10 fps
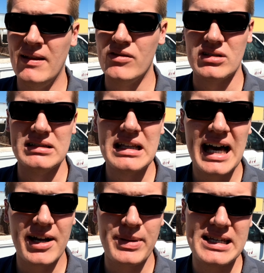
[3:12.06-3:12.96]
There's a
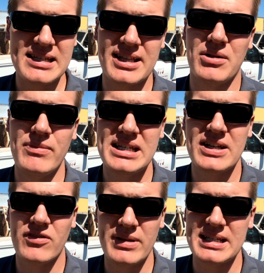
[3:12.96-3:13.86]
lot of pieces that are
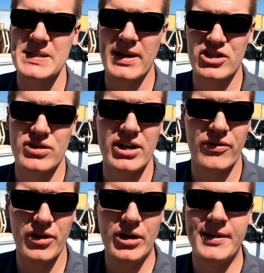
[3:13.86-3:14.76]
missing from this, especially under
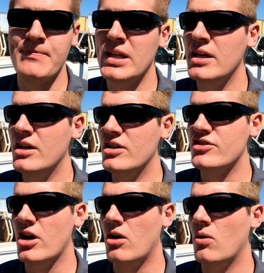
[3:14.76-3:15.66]
the hood.
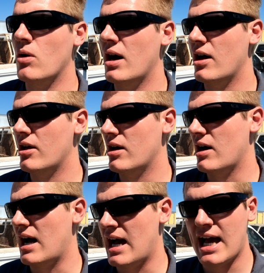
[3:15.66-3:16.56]
So
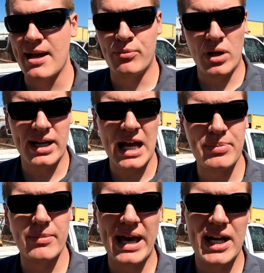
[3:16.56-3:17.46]
I brought a
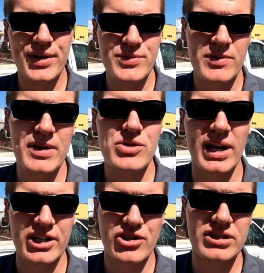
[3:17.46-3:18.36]
couple of batteries with me so
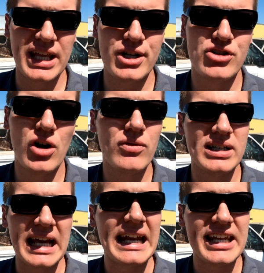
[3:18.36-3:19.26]
I could turn the engine over
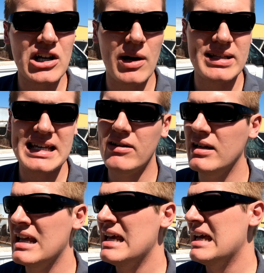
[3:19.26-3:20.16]
and kind of hear how it
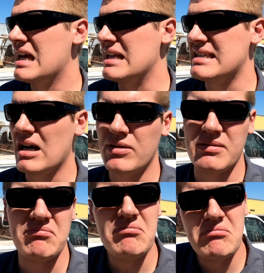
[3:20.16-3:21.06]
sounded. It
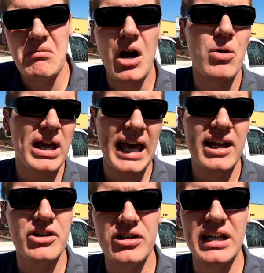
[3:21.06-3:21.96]
sounded
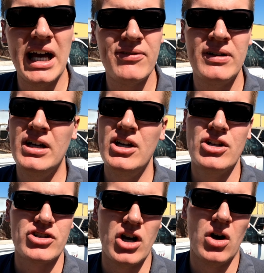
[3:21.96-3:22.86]
okay, good enough.
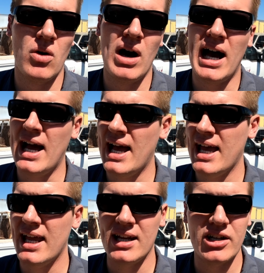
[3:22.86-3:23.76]
So
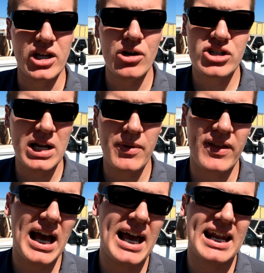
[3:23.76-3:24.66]
I negotiated with
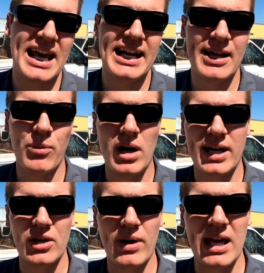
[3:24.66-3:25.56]
the guy, and I ended up
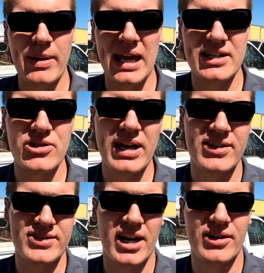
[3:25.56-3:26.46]
walking away paying
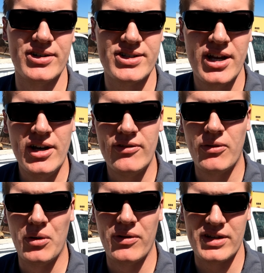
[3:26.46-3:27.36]
$2,000
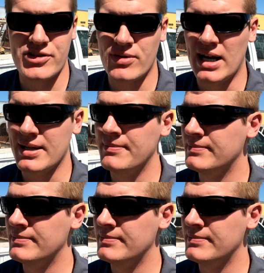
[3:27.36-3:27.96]
for this truck.